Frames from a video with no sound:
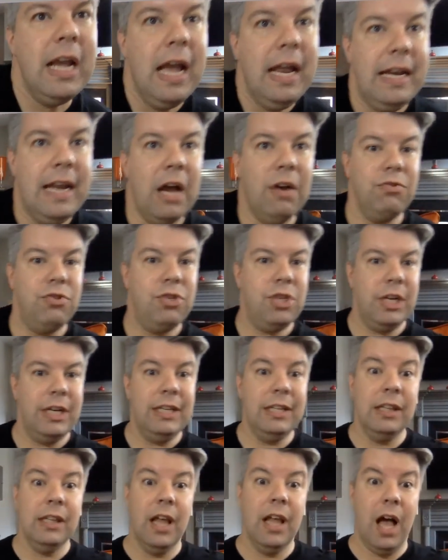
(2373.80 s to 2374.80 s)
Now,
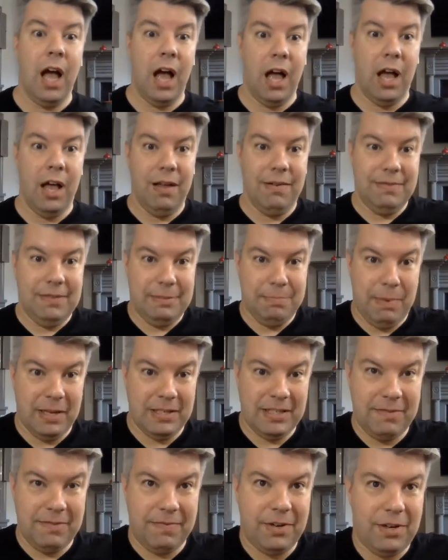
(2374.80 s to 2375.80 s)
Jenny loves
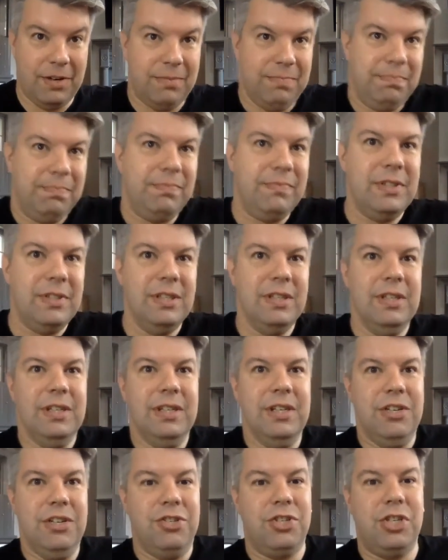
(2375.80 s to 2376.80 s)
Bustopher.
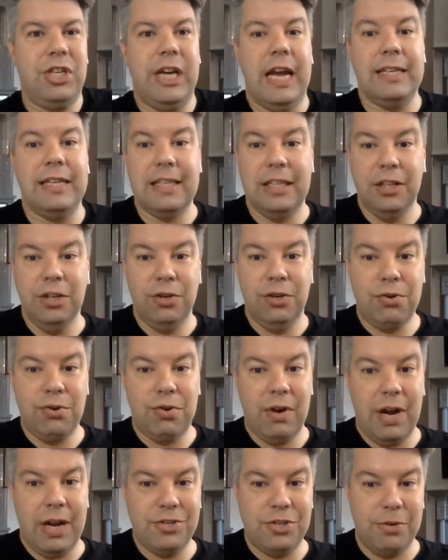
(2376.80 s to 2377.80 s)
She has a little
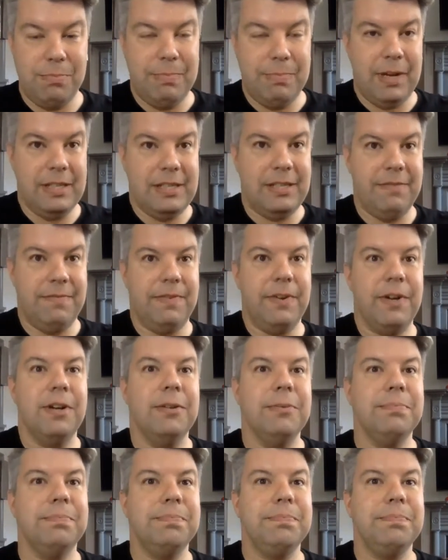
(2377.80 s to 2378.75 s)
crush on Bustopher.